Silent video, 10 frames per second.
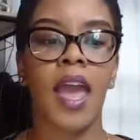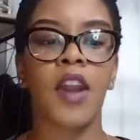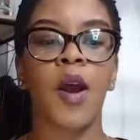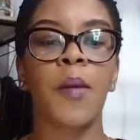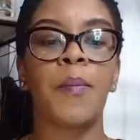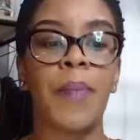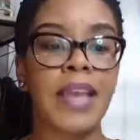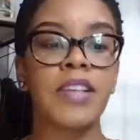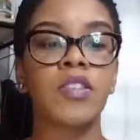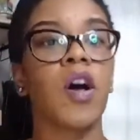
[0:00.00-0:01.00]
and are
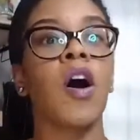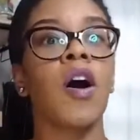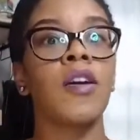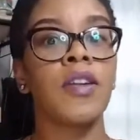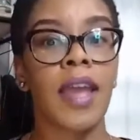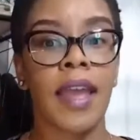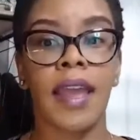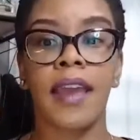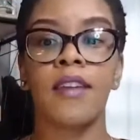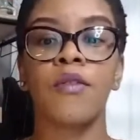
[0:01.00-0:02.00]
based on
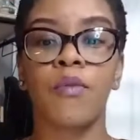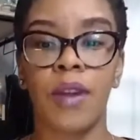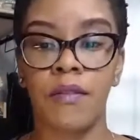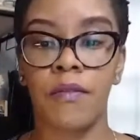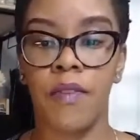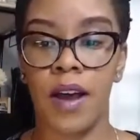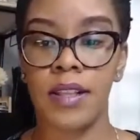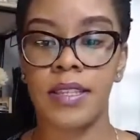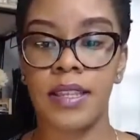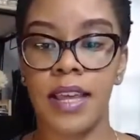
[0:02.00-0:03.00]
handwritten
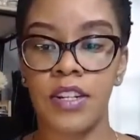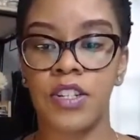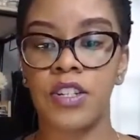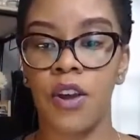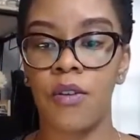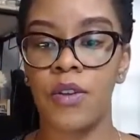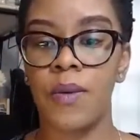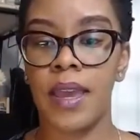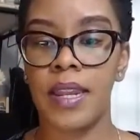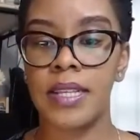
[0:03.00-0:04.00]
fonts. Let's show
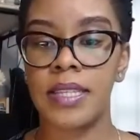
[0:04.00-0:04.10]
you an